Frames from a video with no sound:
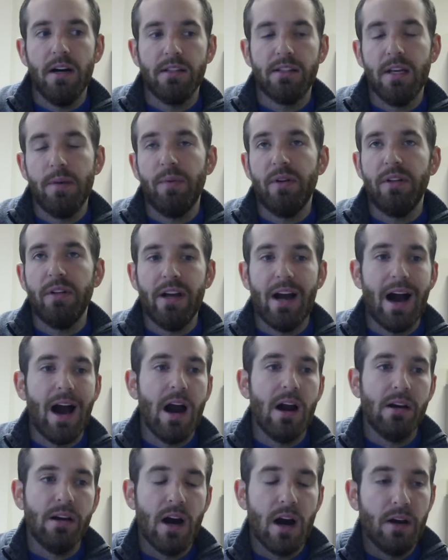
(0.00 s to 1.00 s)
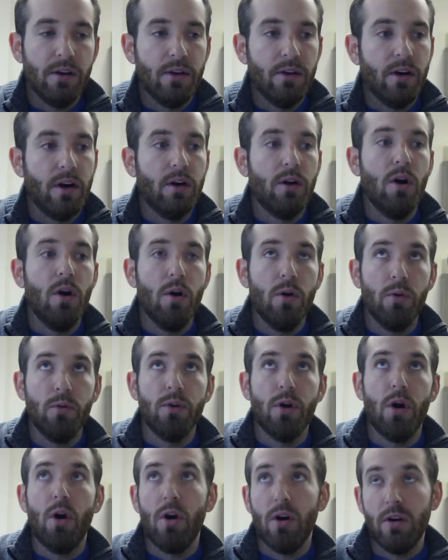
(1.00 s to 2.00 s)
Typically, hired
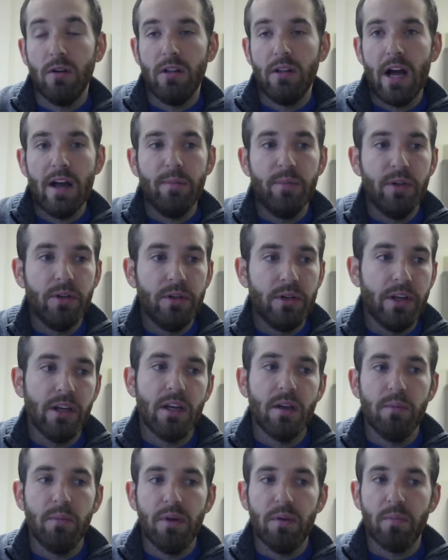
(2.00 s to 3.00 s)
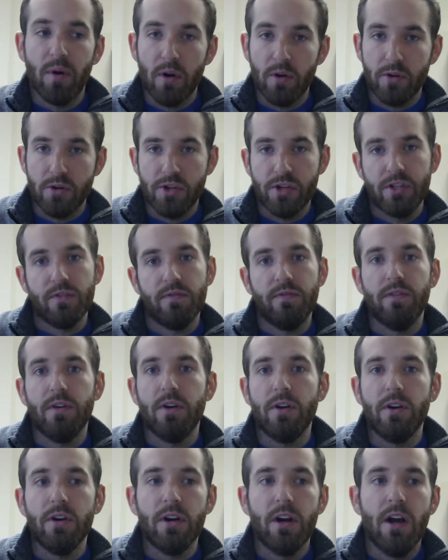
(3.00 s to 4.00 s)
non-owned auto liability can be purchased
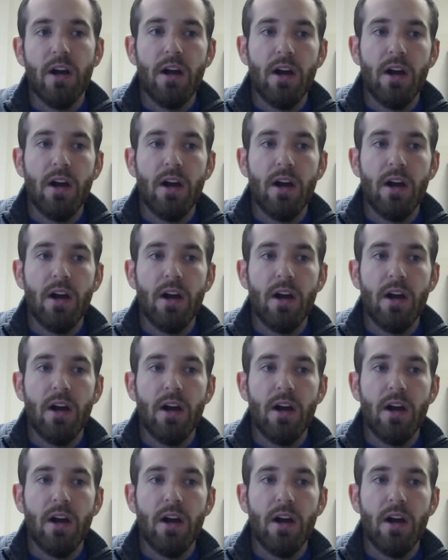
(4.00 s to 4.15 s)
for